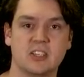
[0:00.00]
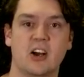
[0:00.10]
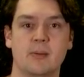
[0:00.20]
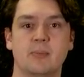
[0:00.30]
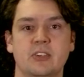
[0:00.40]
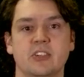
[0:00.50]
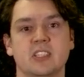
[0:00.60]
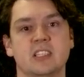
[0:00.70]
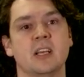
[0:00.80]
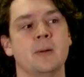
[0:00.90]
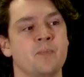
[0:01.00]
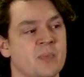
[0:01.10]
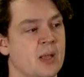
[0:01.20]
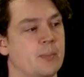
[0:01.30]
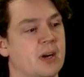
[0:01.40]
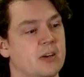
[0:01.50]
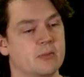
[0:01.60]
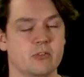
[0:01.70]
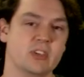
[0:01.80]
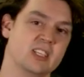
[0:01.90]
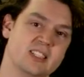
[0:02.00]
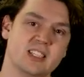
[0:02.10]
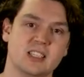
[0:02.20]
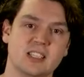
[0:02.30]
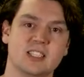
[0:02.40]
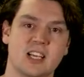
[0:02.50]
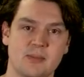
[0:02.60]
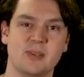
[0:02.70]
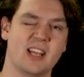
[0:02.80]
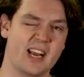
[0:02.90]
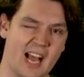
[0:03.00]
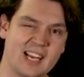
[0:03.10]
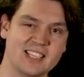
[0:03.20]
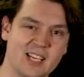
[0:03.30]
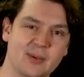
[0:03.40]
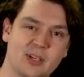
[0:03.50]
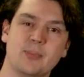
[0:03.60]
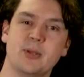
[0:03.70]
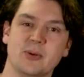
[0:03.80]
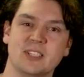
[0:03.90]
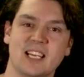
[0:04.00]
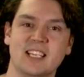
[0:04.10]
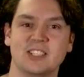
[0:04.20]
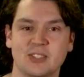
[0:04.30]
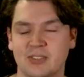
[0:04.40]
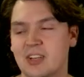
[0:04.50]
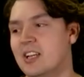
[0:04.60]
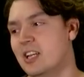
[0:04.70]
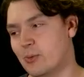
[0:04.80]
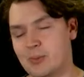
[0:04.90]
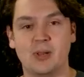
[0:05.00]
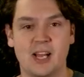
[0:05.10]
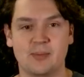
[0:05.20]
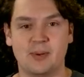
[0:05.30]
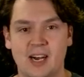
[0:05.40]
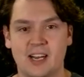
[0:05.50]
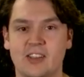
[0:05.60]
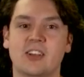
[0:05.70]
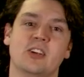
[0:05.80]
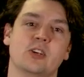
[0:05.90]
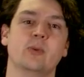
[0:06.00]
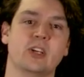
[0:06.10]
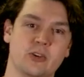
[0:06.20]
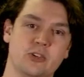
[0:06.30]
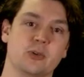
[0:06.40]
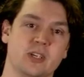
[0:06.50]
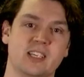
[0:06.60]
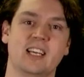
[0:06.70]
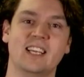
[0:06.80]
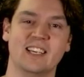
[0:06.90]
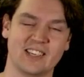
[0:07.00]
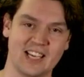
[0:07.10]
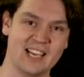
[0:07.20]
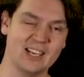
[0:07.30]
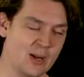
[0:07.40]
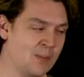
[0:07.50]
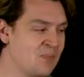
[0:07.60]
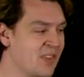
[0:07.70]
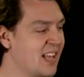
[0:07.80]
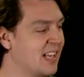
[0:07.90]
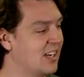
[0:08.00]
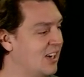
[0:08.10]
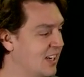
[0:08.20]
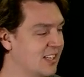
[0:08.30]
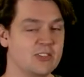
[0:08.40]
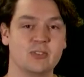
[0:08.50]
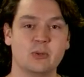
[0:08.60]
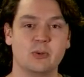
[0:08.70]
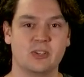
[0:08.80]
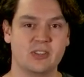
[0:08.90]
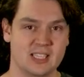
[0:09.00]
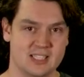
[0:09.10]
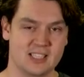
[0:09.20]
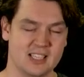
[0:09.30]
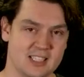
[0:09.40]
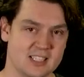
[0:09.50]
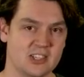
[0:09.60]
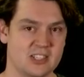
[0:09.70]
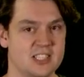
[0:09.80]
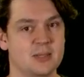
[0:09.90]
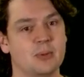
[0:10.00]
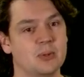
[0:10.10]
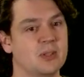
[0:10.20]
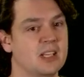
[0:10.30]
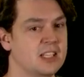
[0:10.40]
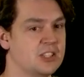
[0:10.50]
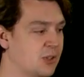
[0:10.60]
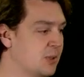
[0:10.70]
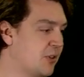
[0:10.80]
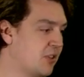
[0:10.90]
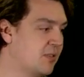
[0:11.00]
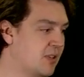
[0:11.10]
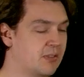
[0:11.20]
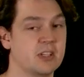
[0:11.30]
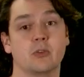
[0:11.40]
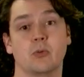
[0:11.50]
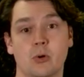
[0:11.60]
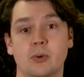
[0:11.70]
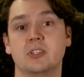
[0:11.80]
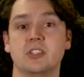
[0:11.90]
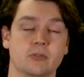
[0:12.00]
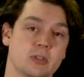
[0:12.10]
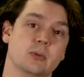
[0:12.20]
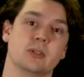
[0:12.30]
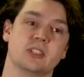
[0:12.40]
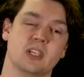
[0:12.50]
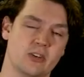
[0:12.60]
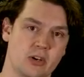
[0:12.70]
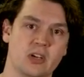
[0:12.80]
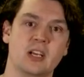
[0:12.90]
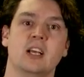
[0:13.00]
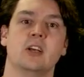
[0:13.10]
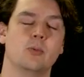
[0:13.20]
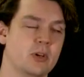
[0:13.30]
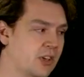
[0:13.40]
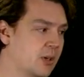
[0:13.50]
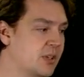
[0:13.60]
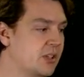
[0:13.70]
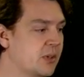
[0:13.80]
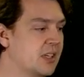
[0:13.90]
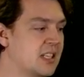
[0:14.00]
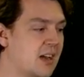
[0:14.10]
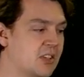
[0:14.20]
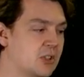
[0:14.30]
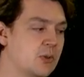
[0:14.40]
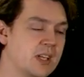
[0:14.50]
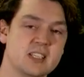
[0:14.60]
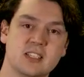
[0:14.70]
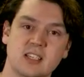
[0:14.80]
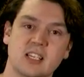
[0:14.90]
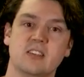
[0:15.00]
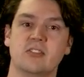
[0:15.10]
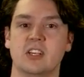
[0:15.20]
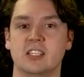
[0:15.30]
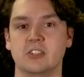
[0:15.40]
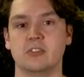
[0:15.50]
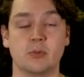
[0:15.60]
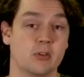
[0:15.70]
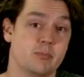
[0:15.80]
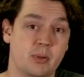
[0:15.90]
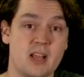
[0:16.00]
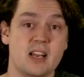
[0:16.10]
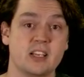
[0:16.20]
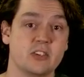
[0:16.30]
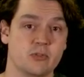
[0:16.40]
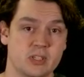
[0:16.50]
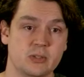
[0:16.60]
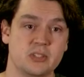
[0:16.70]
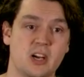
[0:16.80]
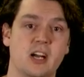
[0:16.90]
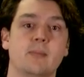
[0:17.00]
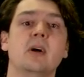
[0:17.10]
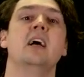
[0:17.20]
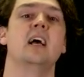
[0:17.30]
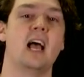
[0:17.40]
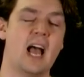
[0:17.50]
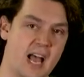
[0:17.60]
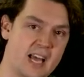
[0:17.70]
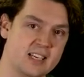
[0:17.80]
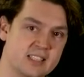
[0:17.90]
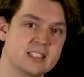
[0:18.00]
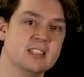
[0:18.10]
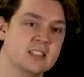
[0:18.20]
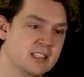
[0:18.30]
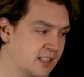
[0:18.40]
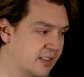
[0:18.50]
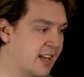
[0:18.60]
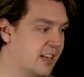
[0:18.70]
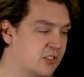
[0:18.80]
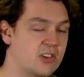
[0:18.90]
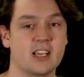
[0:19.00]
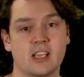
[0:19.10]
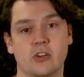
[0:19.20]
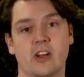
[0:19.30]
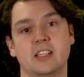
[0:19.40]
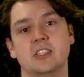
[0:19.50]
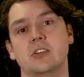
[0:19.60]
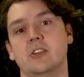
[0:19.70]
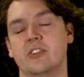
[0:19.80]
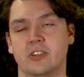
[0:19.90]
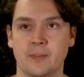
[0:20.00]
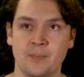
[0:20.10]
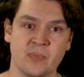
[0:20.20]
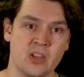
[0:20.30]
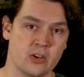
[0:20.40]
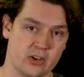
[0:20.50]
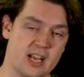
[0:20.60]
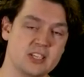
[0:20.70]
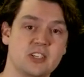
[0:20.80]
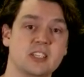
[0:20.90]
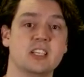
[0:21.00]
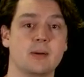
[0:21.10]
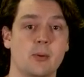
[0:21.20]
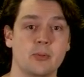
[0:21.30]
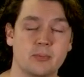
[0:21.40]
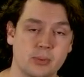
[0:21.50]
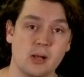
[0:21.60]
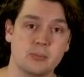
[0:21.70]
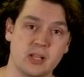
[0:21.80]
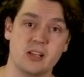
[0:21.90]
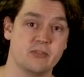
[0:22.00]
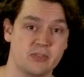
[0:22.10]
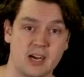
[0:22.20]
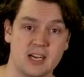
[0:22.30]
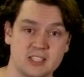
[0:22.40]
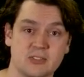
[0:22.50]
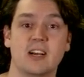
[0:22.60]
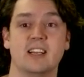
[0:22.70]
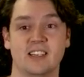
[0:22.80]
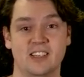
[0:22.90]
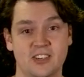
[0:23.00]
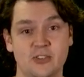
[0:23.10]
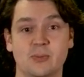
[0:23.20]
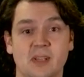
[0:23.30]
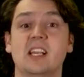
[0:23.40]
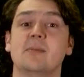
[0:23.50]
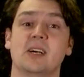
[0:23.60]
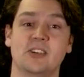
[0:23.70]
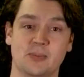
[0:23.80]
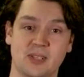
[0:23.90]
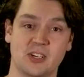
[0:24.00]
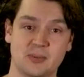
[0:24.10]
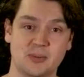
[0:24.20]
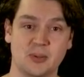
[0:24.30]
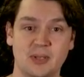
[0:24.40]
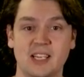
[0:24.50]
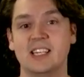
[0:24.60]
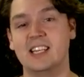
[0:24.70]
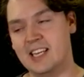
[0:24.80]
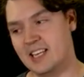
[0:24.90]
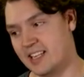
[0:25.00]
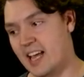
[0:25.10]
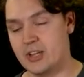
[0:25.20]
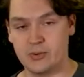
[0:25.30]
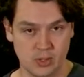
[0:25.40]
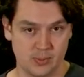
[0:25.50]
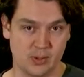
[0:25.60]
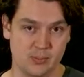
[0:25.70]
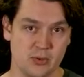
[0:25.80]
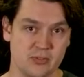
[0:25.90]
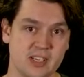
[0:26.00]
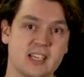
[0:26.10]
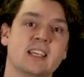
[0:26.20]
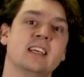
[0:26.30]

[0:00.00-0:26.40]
time budgets, but realistically it's kind of been that academic pure sense of we plan a path, we go do it, okay? In the real world, it's not as simple. So especially if you have like a robot in a real world scenario, what you're going to be doing is having to interleave the idea of planning in real time and then checking your execution. Okay, so you need to come up with a plan fast, right? An initial plan, it might not be the optimal plan. Get your robot moving